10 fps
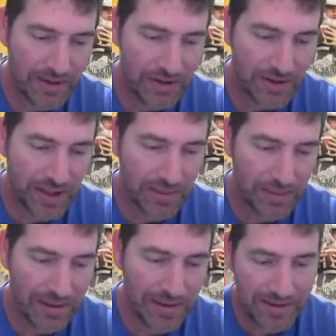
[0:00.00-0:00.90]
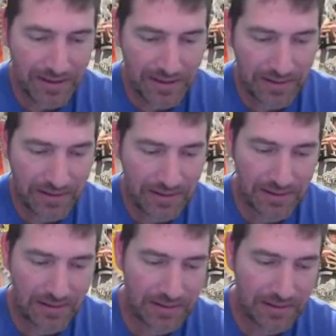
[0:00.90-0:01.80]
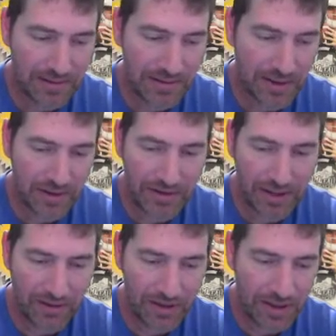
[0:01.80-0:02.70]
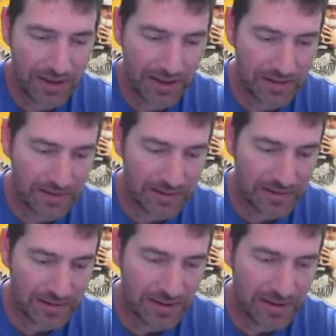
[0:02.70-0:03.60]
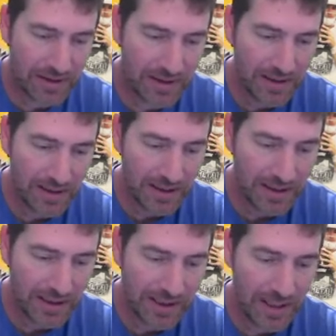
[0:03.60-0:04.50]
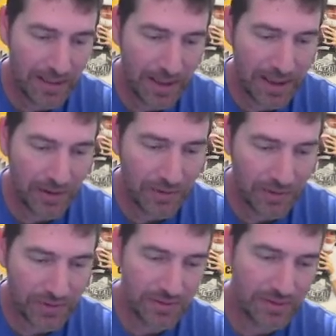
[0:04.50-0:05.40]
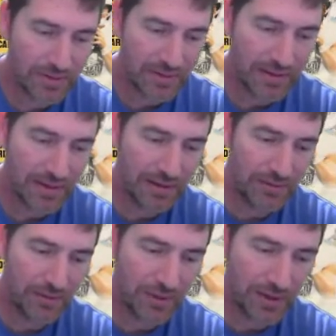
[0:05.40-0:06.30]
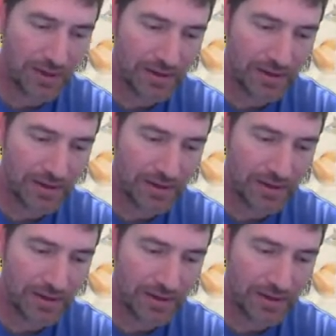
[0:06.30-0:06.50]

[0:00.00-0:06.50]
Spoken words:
Jacob Eason, Touchdown Kings, and Cam Akers, Leaf Rookie.